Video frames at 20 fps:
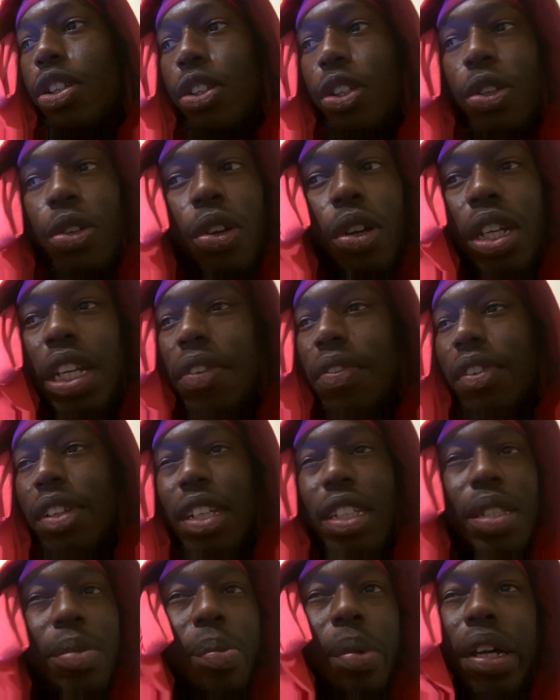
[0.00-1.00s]
you don't even
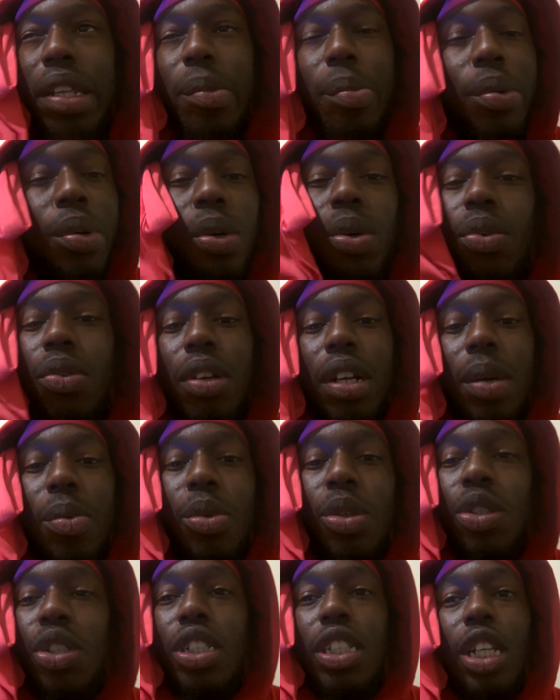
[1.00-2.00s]
need to buy the program
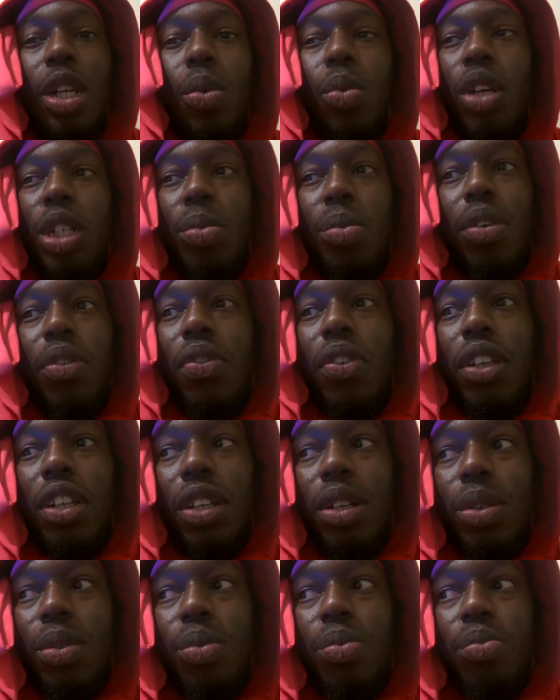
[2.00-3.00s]
you just need to watch my
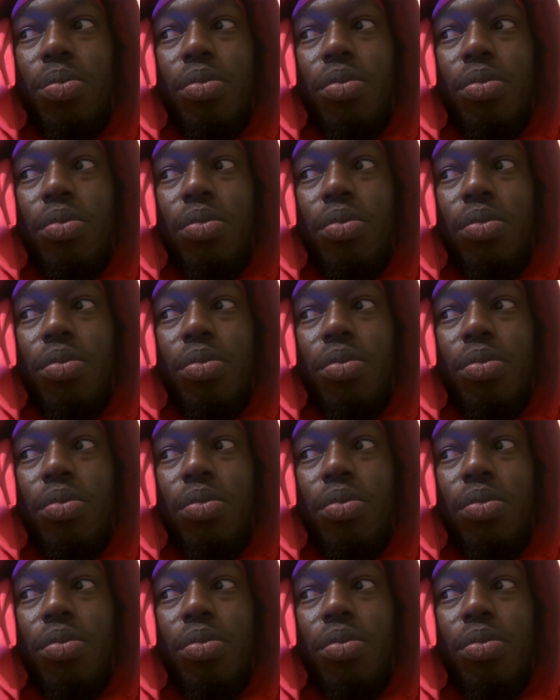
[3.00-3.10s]
video